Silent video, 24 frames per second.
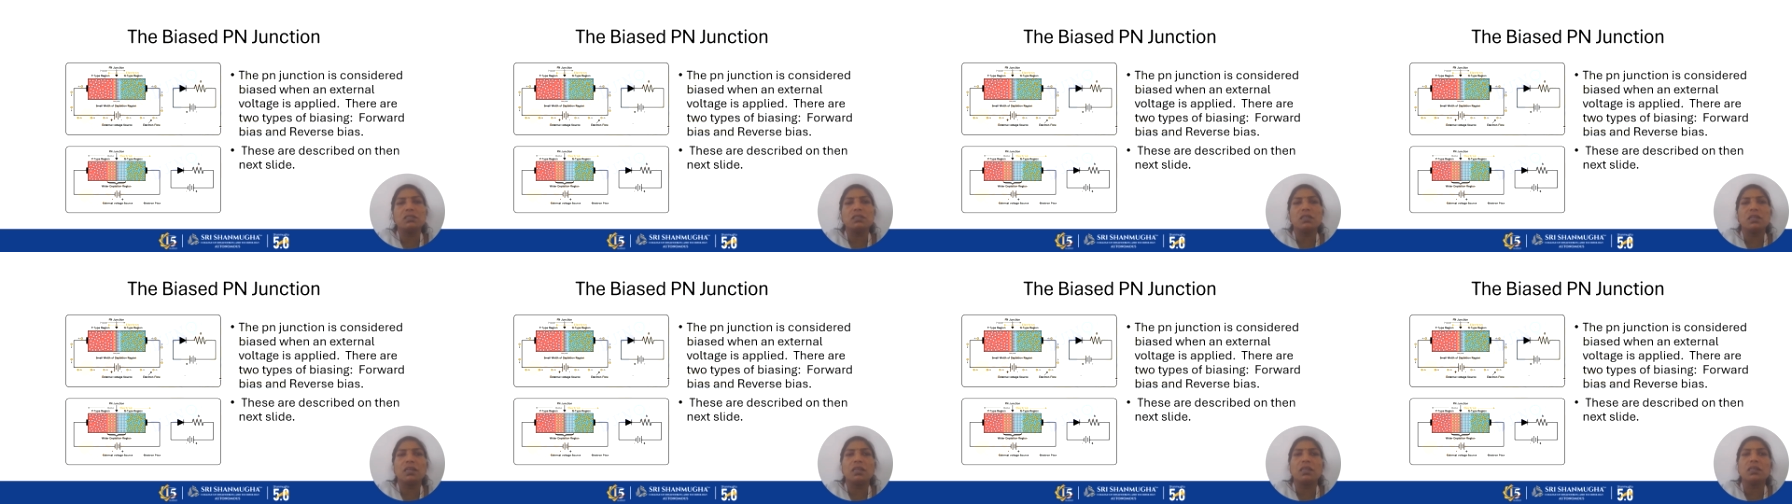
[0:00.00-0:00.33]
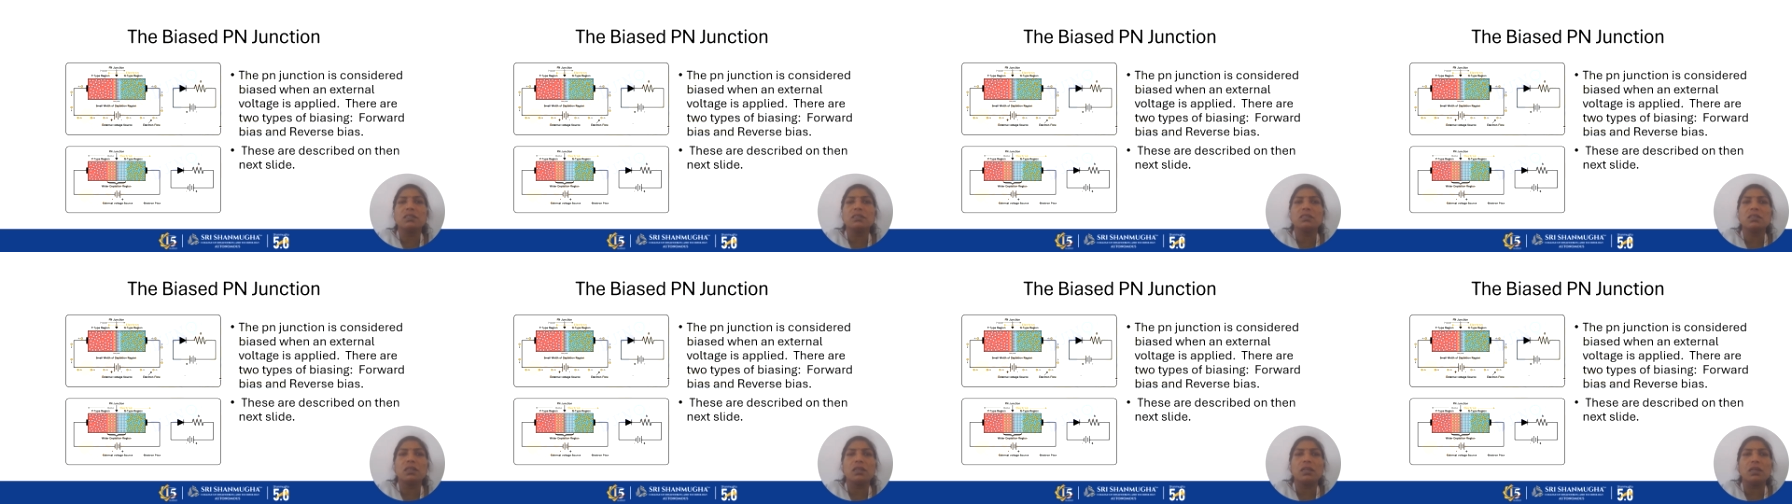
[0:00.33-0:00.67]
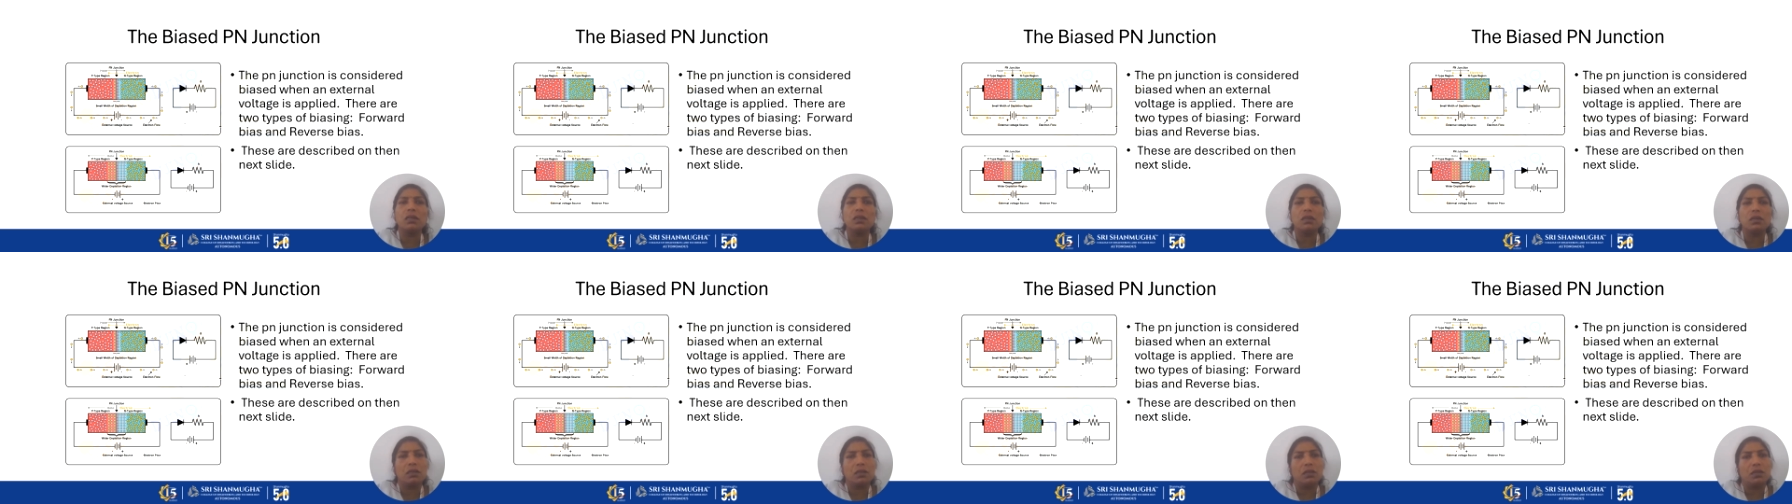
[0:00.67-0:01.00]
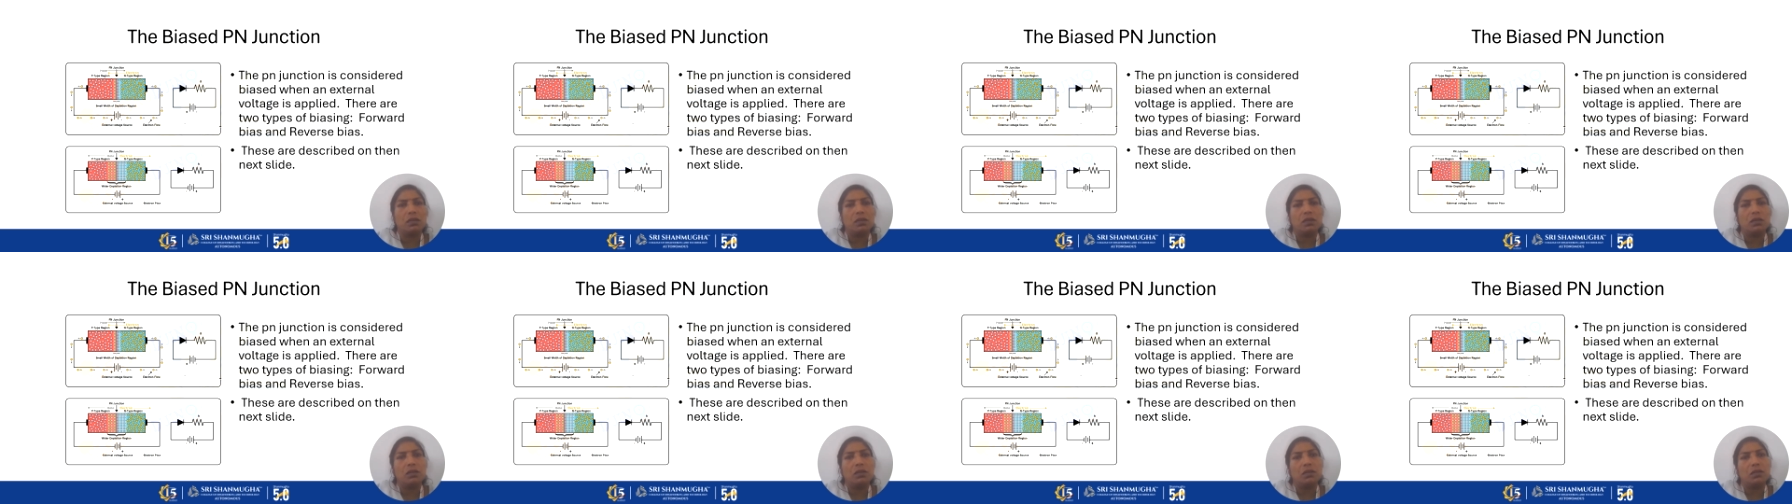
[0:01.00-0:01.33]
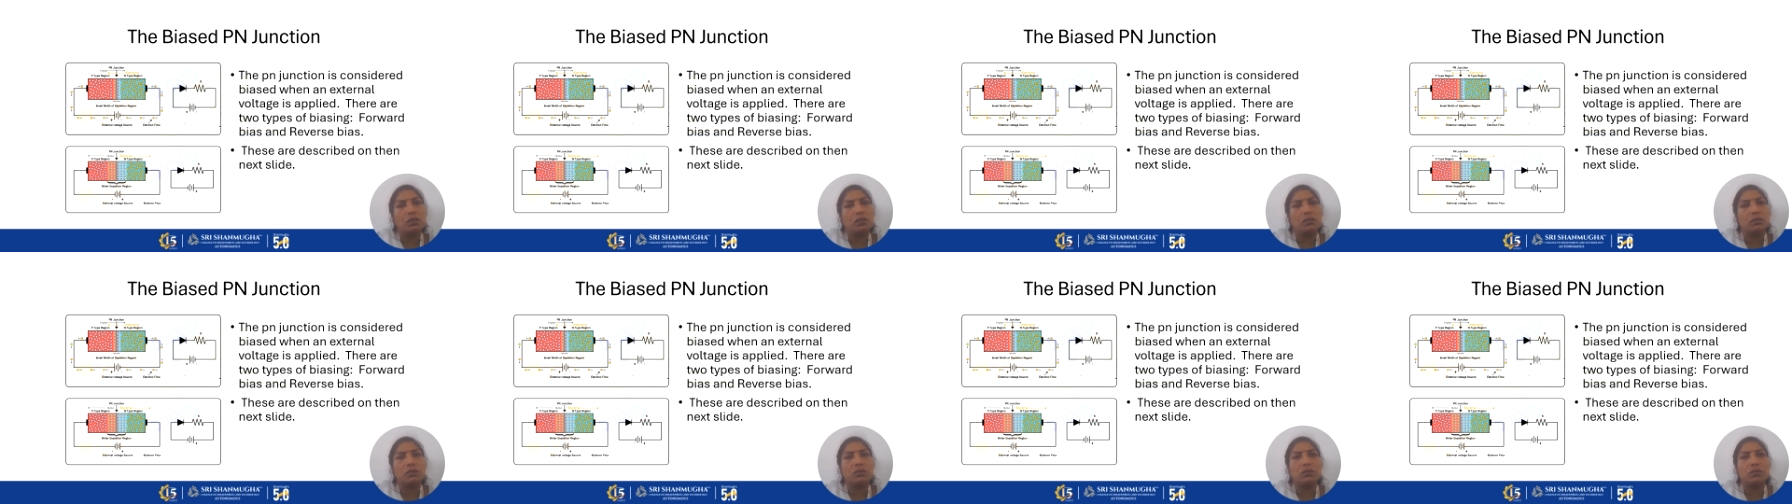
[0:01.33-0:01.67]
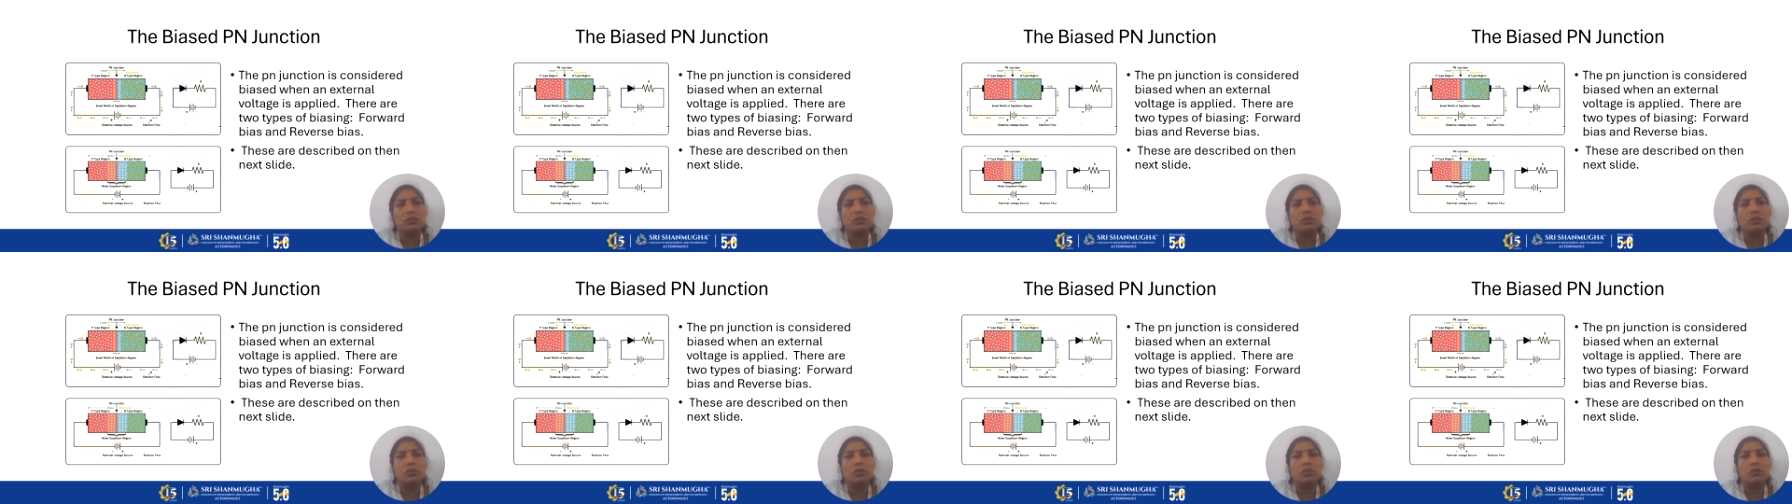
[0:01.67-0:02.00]
easily
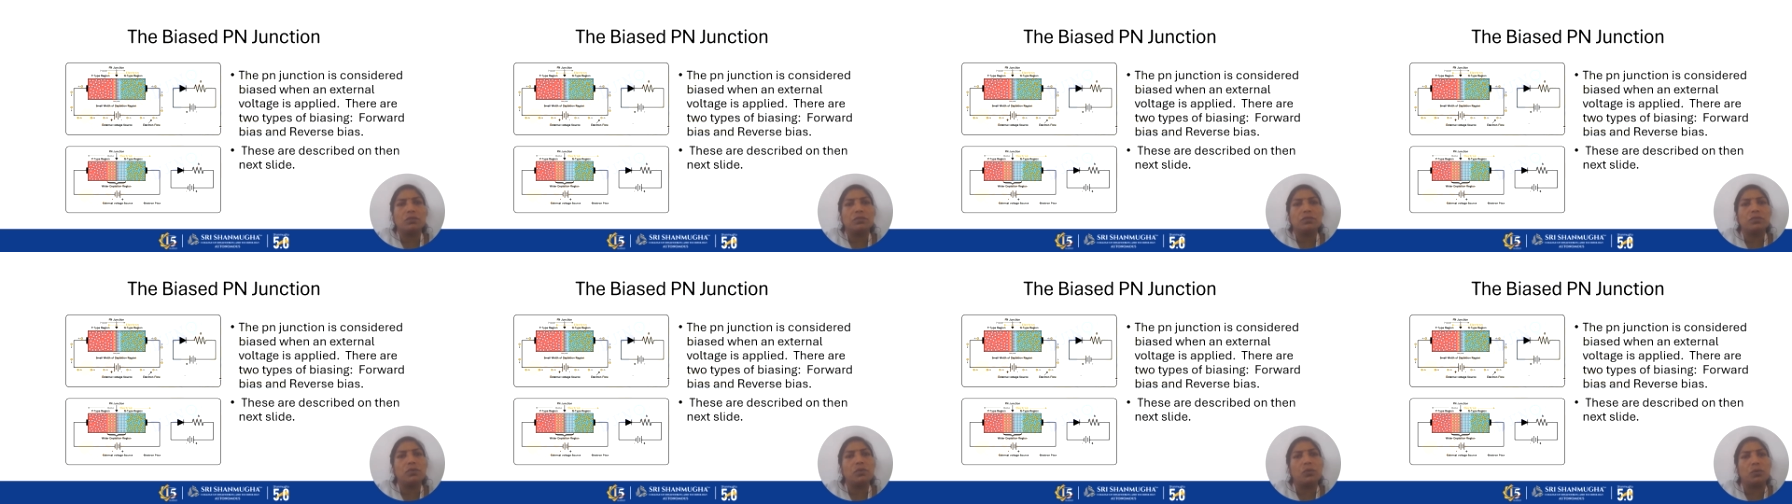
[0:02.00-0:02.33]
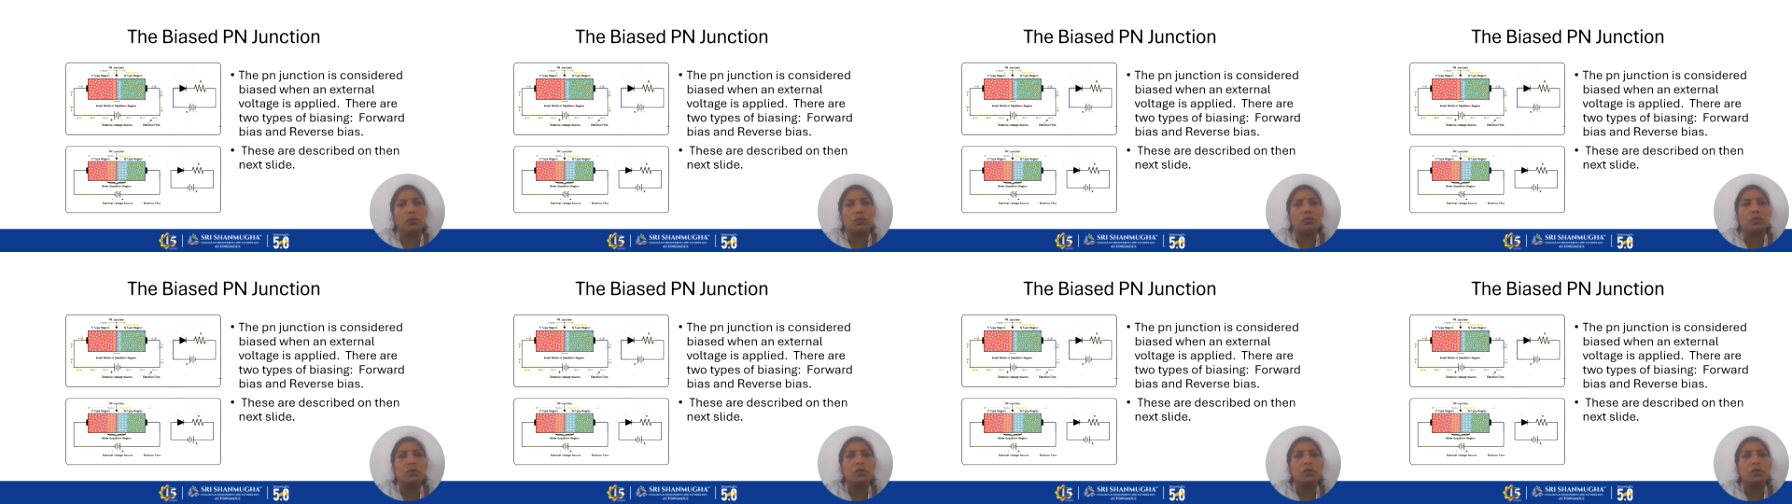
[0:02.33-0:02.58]
flow.